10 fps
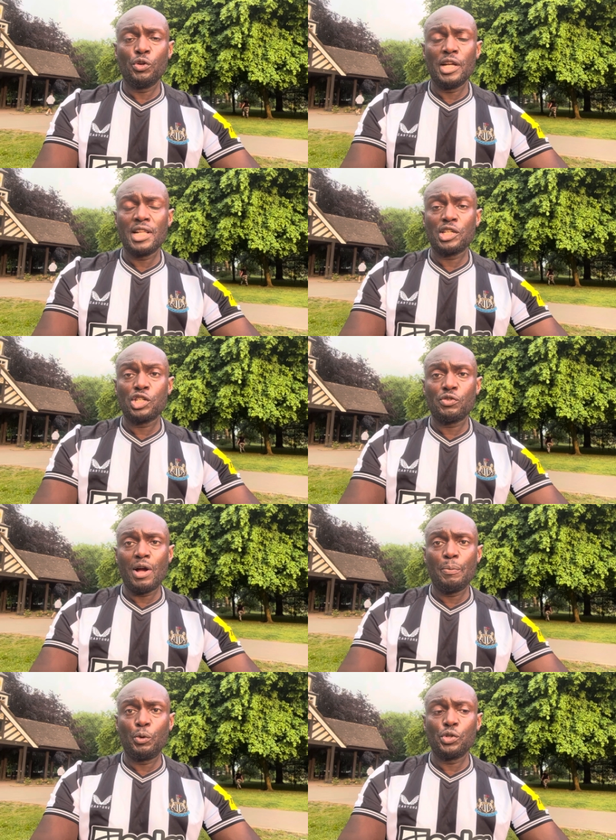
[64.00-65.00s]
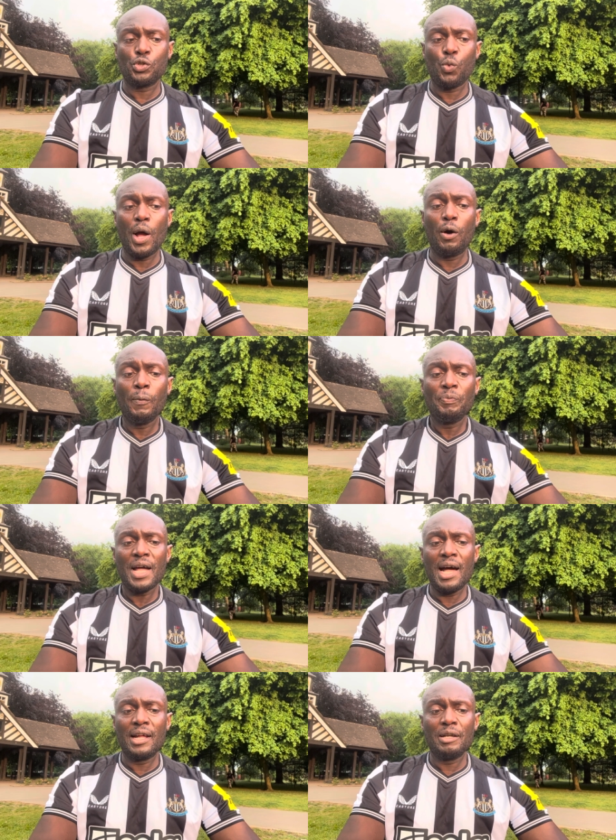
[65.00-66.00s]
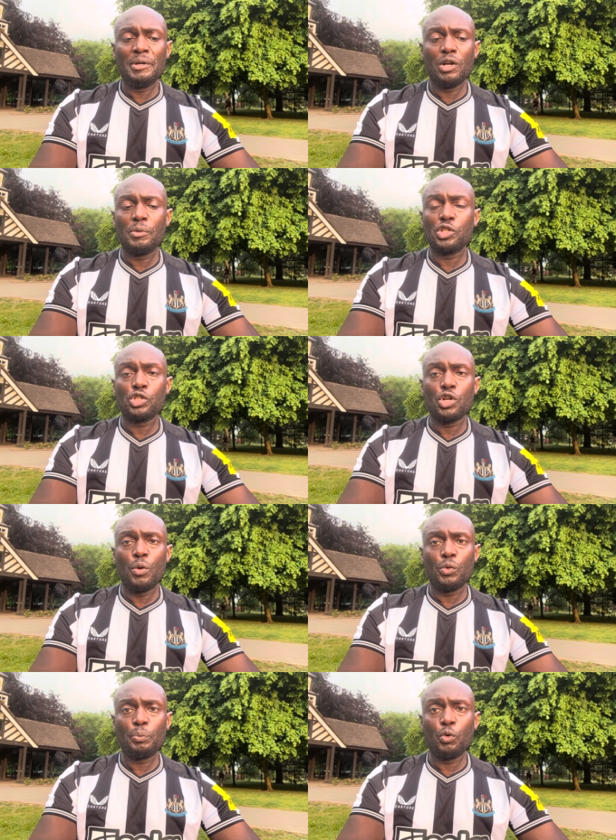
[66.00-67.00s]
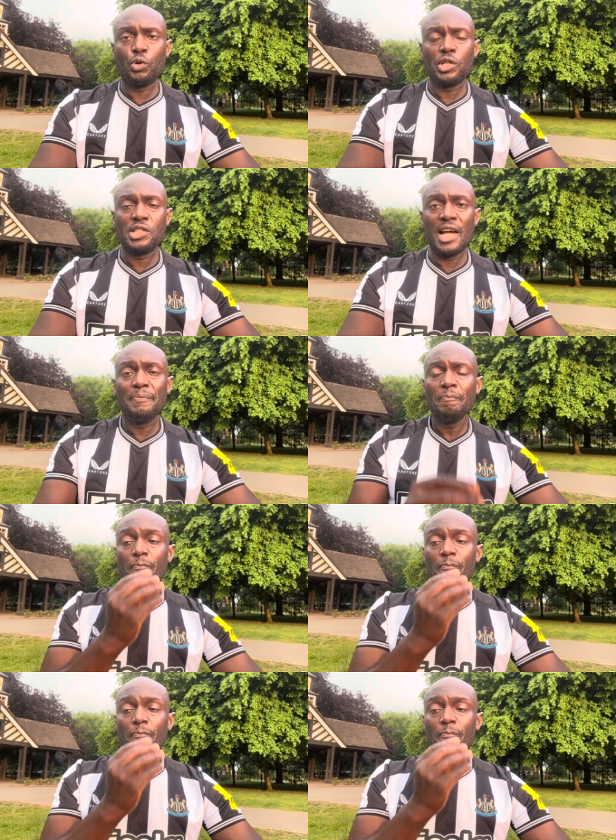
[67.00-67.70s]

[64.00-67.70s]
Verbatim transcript: Hit that subscribe button as well. And my numbers is going up all the time.